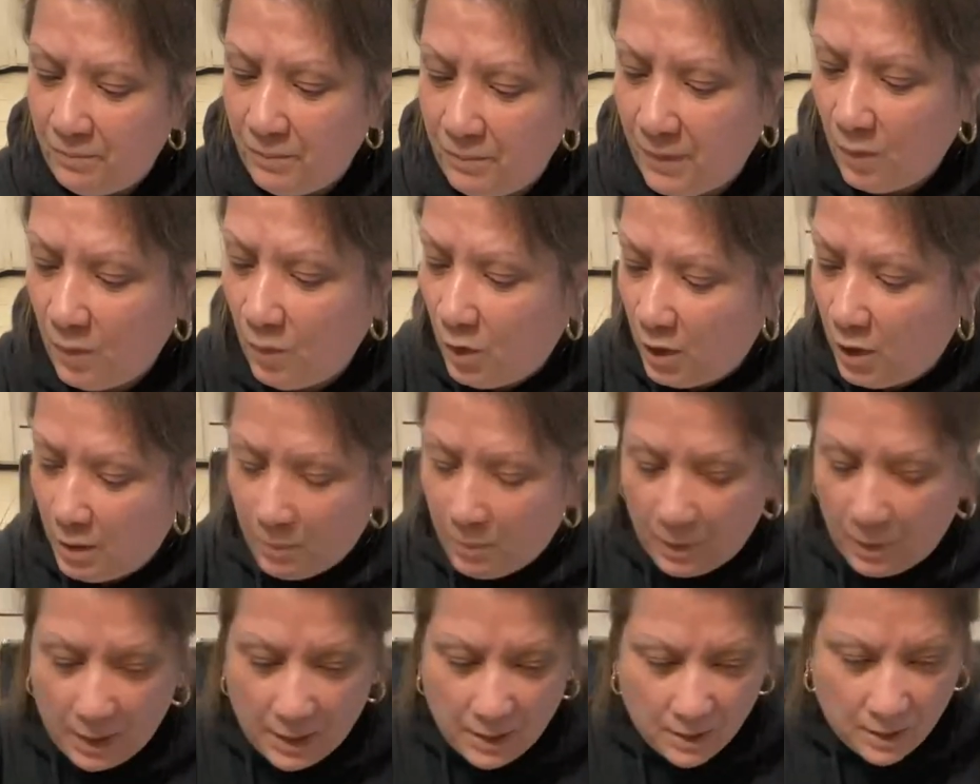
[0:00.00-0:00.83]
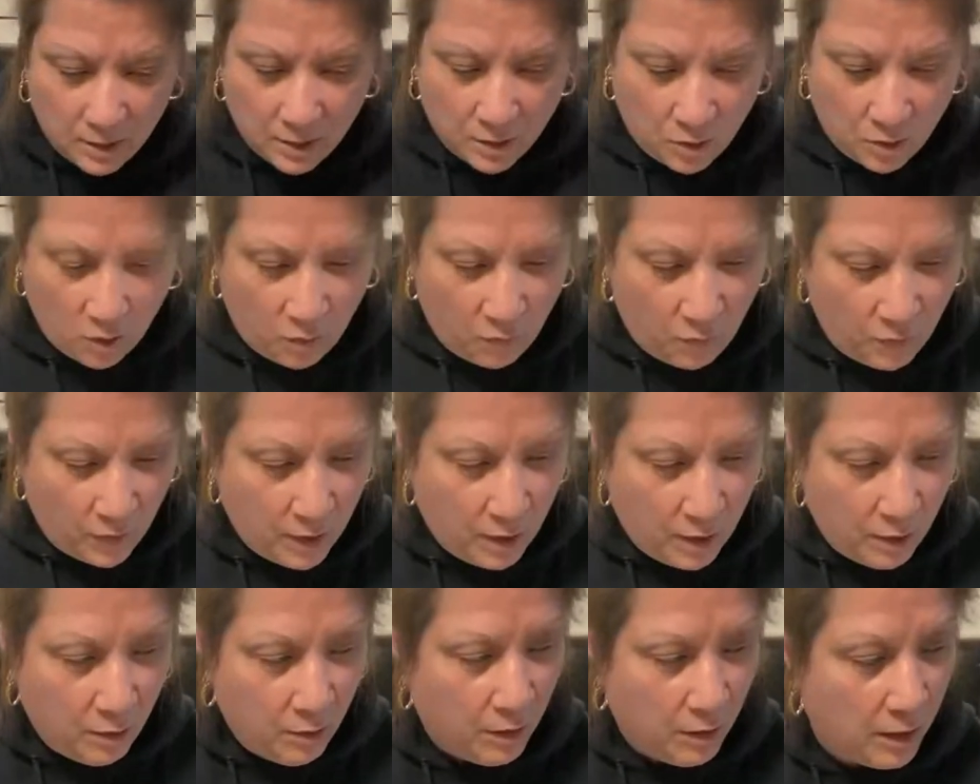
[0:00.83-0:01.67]
we're going to place this over
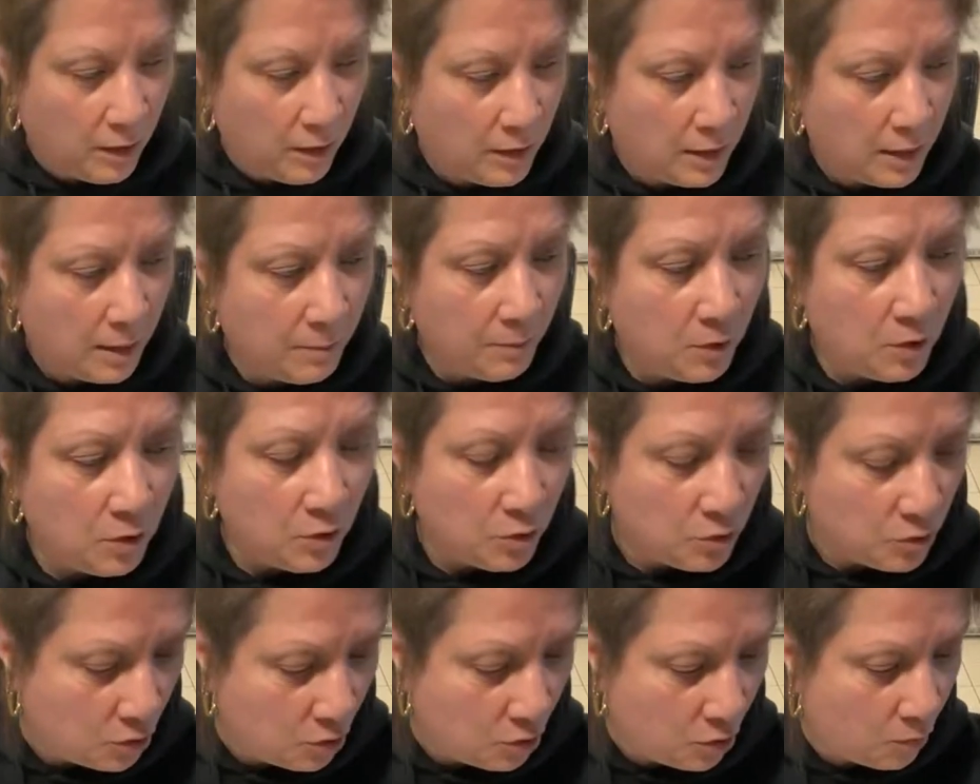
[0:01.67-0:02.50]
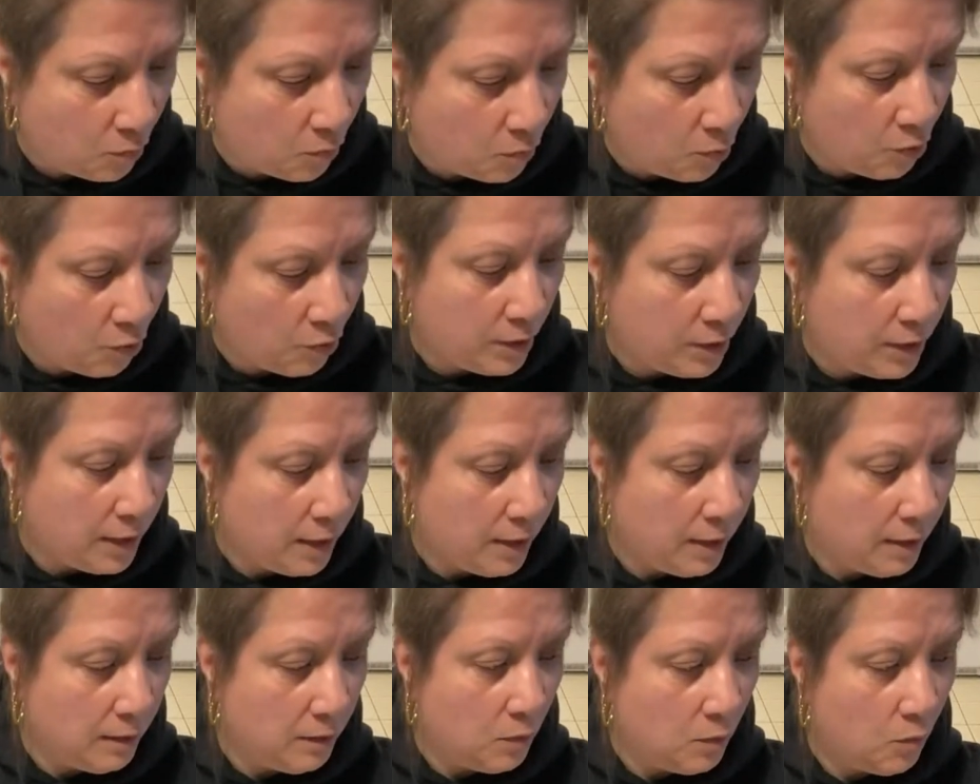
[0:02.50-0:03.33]
here, and I'm going to start
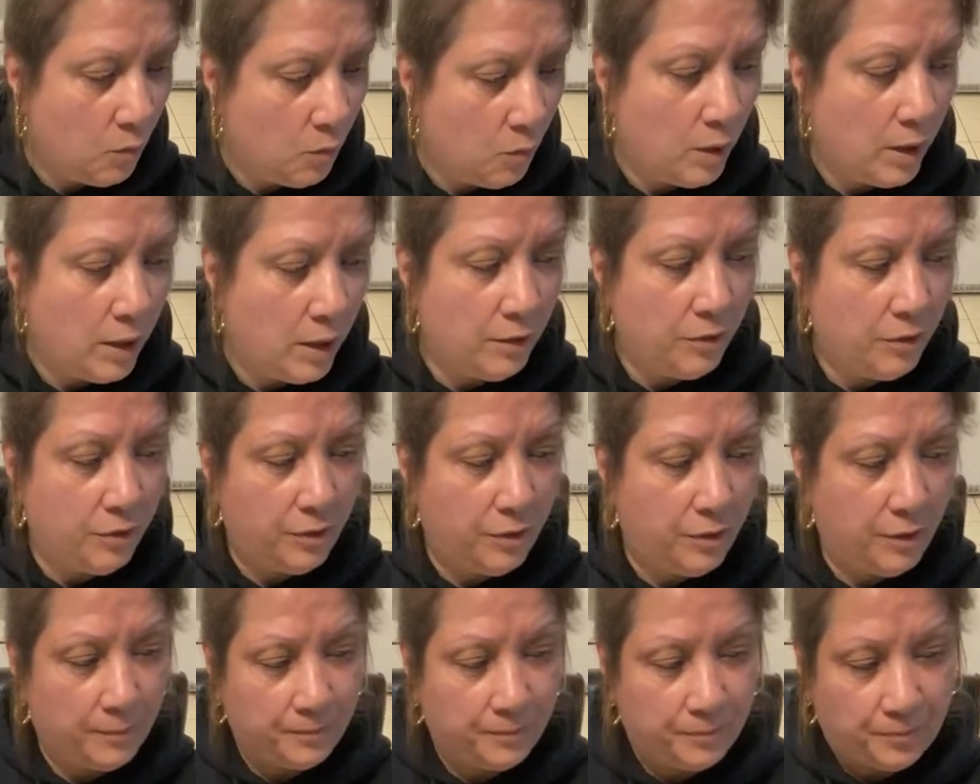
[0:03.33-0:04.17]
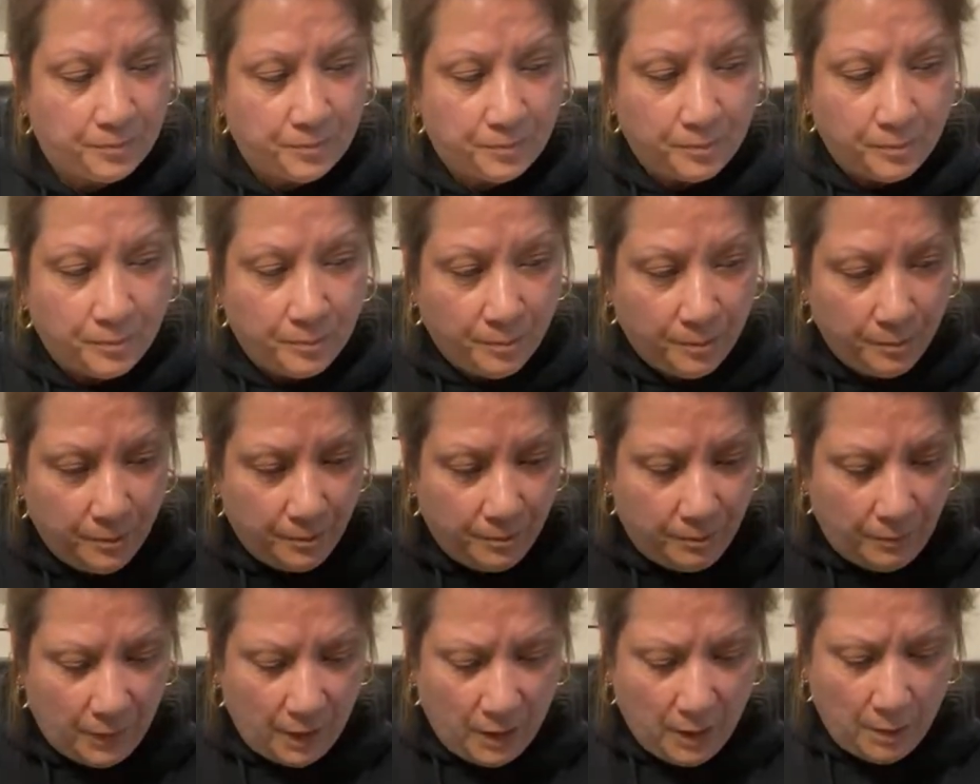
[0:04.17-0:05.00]
working with,
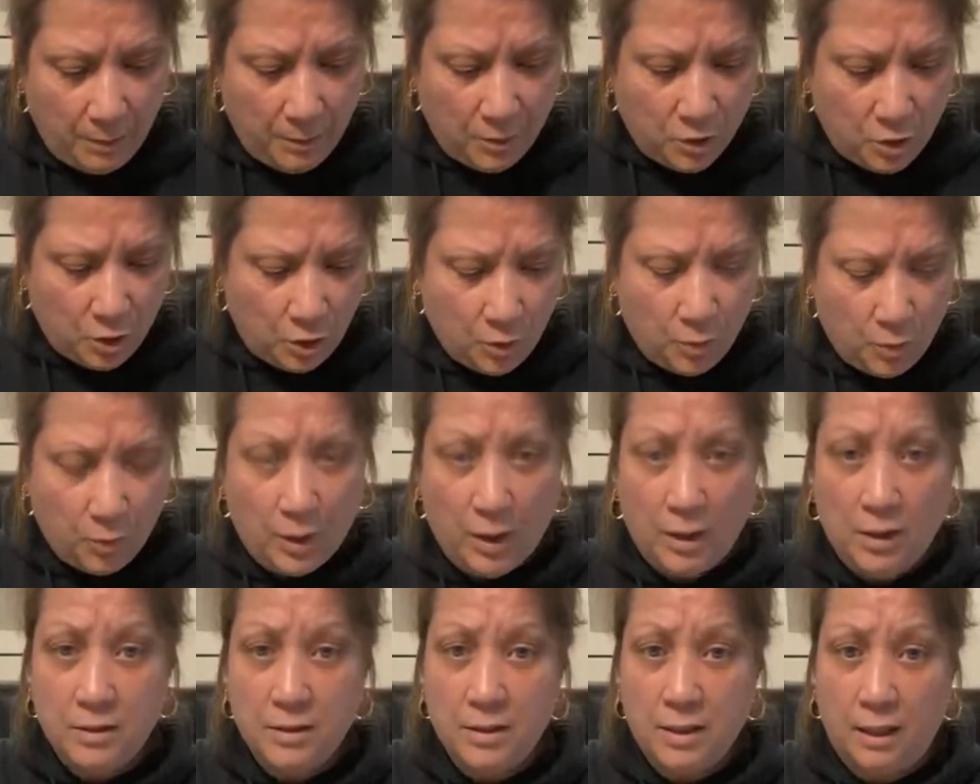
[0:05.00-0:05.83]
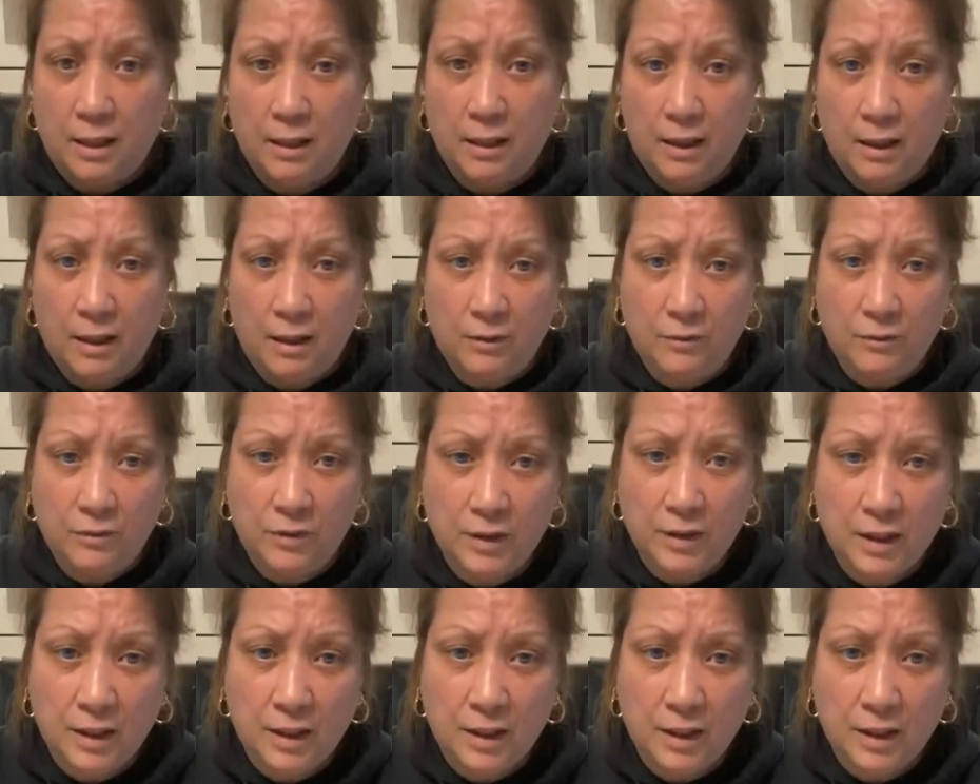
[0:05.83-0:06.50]
let me show you what else I have.